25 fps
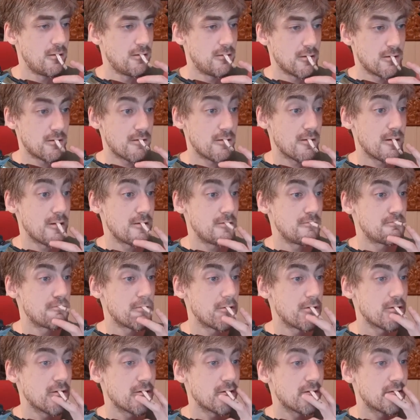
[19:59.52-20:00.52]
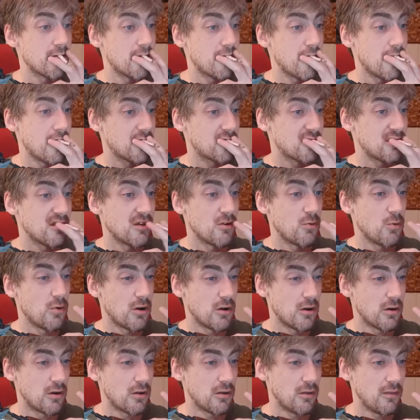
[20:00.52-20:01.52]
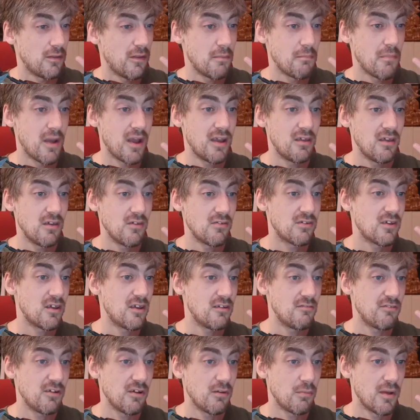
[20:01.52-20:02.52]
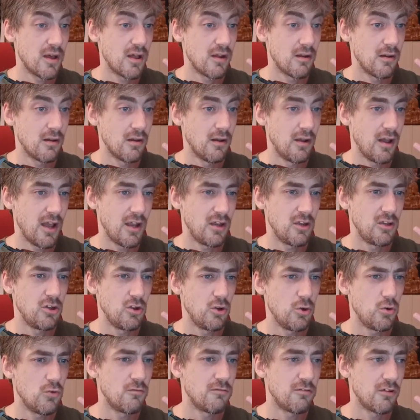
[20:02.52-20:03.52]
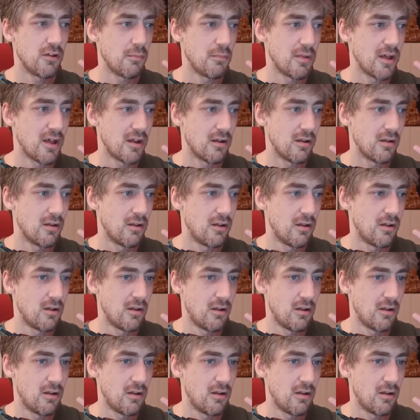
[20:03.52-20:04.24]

To create products that actually work, that make your skin feel better and you feel better.